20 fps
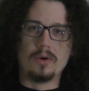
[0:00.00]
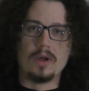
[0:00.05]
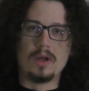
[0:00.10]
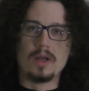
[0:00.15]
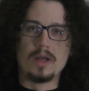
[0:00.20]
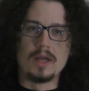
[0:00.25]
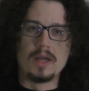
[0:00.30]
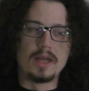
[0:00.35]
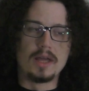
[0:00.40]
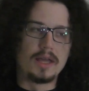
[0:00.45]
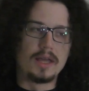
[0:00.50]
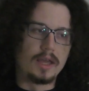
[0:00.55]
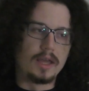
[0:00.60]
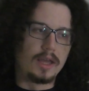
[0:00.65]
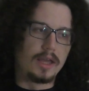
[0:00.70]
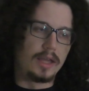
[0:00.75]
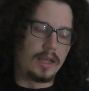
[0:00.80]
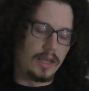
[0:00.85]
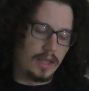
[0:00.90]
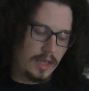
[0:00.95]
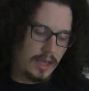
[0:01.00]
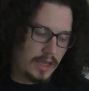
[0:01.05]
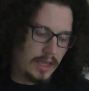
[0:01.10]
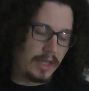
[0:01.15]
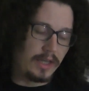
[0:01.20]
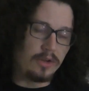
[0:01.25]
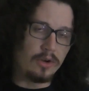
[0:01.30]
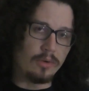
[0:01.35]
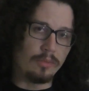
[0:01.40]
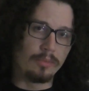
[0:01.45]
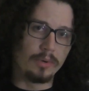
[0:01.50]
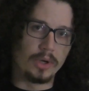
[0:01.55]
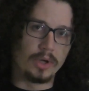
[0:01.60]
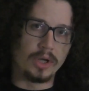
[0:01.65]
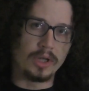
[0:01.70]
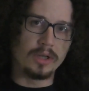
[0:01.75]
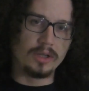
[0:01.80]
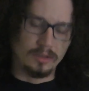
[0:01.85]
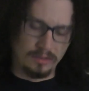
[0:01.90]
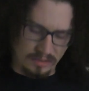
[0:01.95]
All right, so
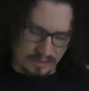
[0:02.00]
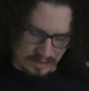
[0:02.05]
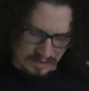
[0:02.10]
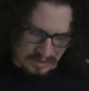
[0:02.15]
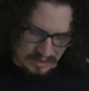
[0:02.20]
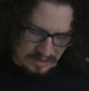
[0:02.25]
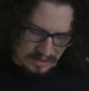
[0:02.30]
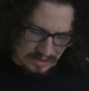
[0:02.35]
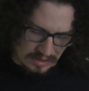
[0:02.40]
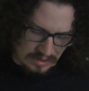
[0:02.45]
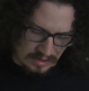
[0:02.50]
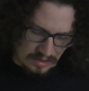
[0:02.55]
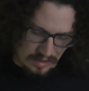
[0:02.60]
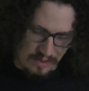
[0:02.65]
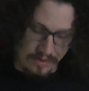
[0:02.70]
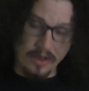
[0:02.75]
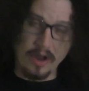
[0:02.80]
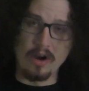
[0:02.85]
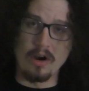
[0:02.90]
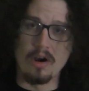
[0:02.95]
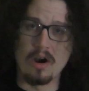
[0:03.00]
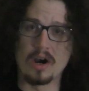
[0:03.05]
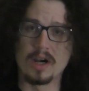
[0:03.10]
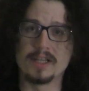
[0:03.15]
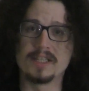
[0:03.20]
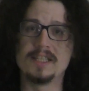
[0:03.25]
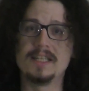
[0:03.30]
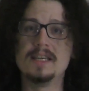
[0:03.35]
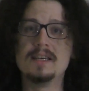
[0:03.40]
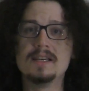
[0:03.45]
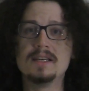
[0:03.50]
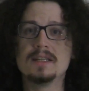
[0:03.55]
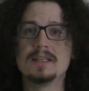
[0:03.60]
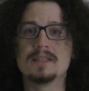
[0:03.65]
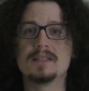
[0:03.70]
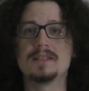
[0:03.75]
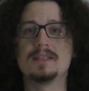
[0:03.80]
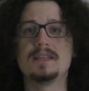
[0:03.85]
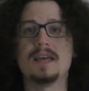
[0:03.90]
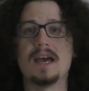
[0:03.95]
in your book,
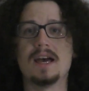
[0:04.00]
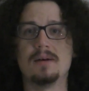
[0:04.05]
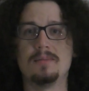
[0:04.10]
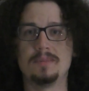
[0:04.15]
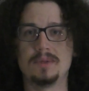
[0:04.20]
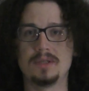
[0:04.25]
there are